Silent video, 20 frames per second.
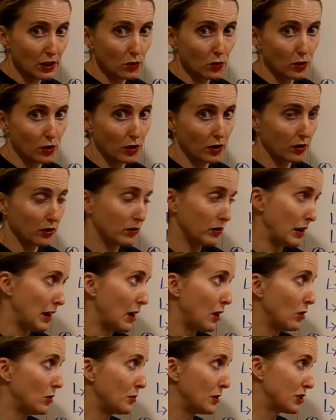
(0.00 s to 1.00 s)
or
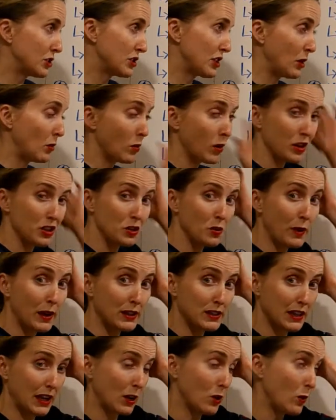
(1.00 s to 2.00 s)
how much they want you
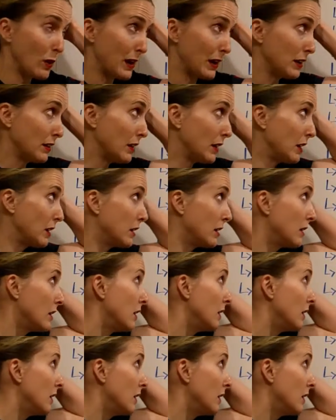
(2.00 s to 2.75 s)
anticoagulated.